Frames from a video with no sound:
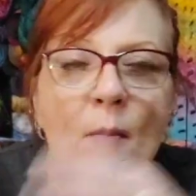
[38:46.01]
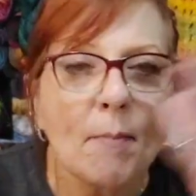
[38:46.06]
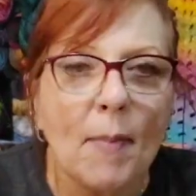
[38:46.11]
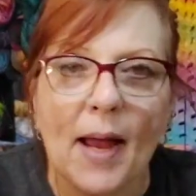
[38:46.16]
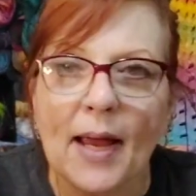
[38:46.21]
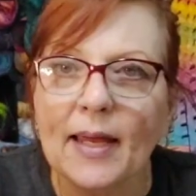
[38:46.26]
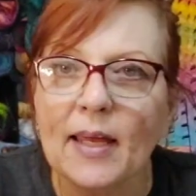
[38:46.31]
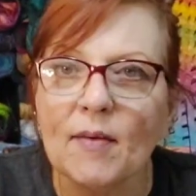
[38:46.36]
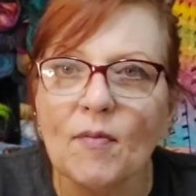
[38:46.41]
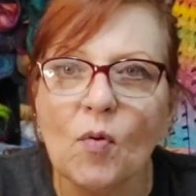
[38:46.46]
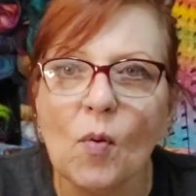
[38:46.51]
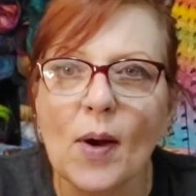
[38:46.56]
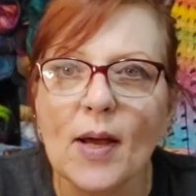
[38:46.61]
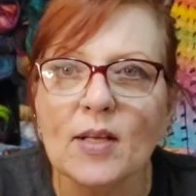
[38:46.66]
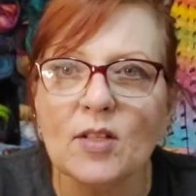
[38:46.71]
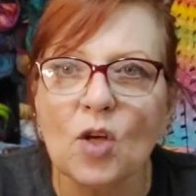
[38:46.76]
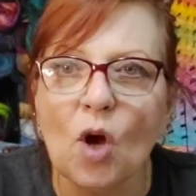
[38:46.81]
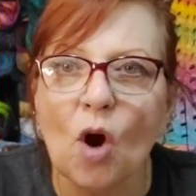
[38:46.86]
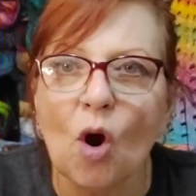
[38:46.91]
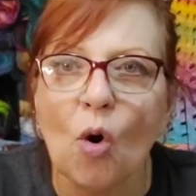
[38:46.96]
My
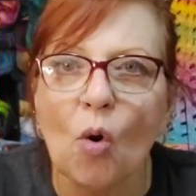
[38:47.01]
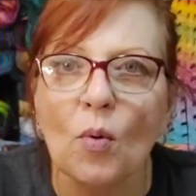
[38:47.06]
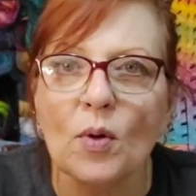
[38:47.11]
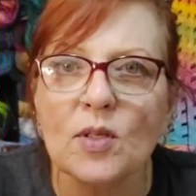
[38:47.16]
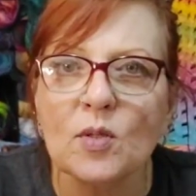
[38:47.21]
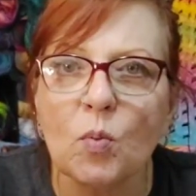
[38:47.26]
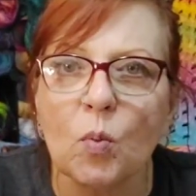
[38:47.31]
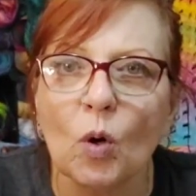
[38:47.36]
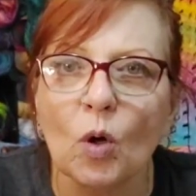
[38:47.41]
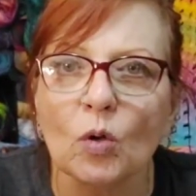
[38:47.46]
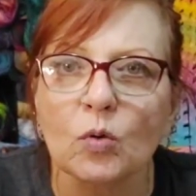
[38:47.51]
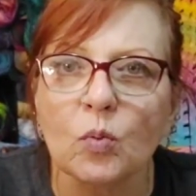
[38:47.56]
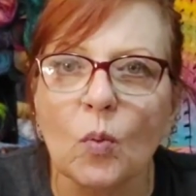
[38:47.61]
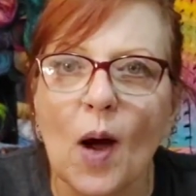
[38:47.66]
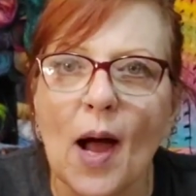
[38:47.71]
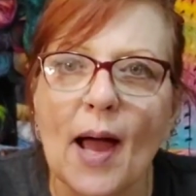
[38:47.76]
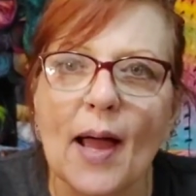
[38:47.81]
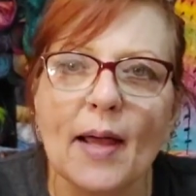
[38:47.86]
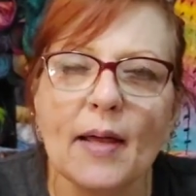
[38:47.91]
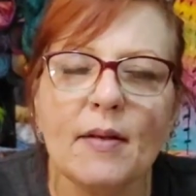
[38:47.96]
giveaways are always
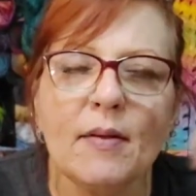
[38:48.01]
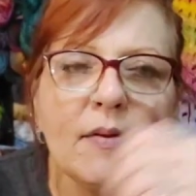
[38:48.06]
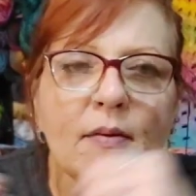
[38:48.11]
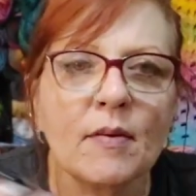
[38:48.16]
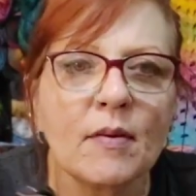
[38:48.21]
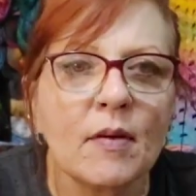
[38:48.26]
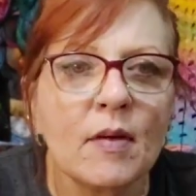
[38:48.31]
worldwide,